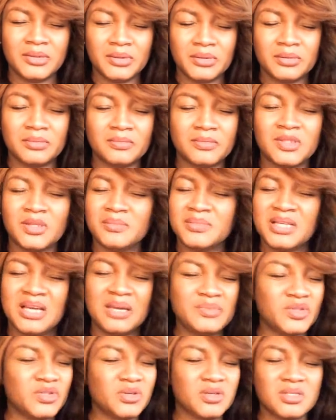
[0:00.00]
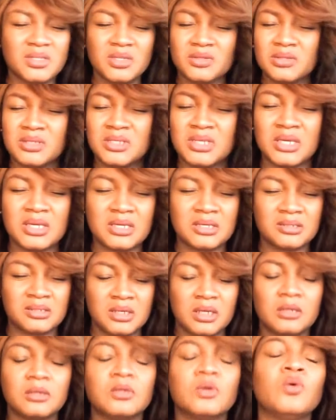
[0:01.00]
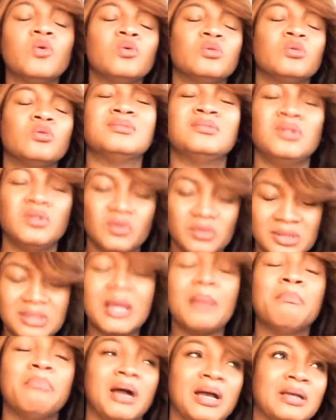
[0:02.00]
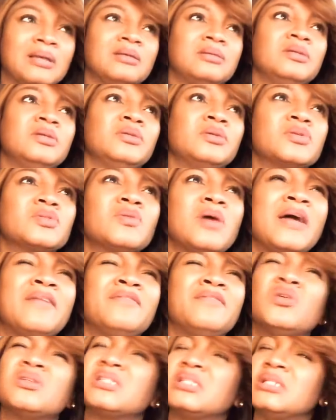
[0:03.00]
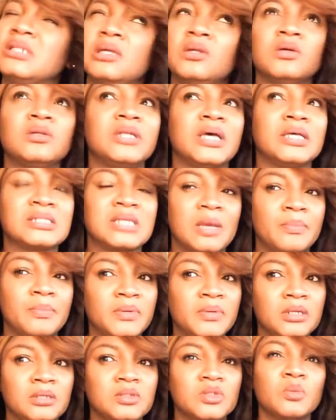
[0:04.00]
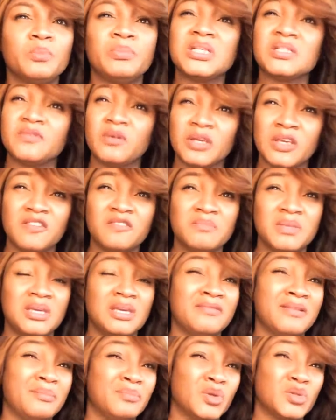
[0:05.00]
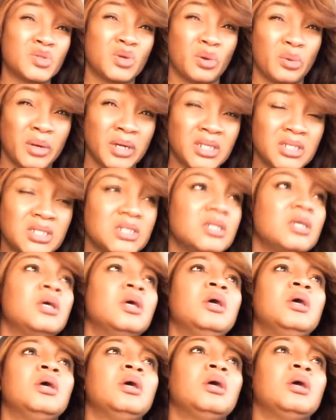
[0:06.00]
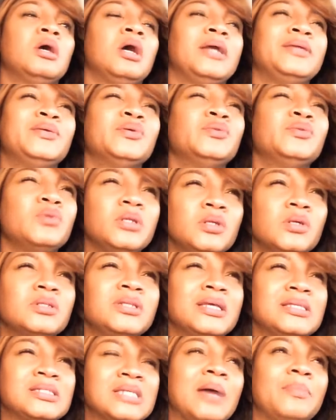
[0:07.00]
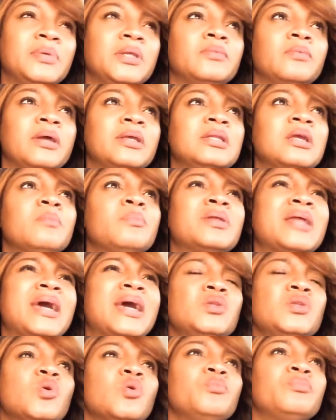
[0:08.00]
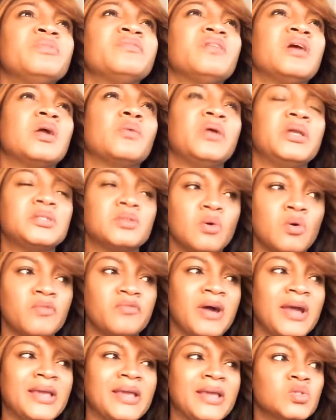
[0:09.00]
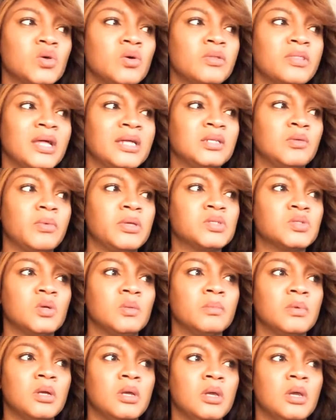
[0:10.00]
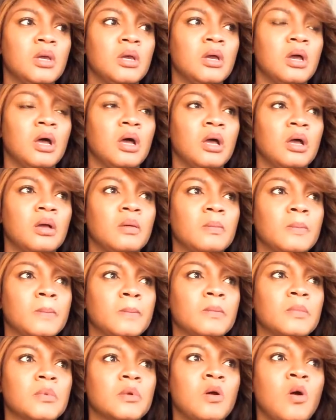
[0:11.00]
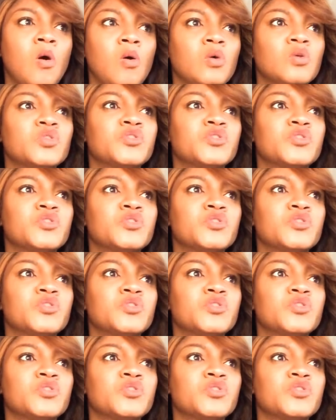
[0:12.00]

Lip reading: sometimes you just need to go, step back, So I have not seen a lot that's happening. So please forgive me if I'm not current. I don't know a lot that is happening right now, but I know before I went off, I saw that there were some calls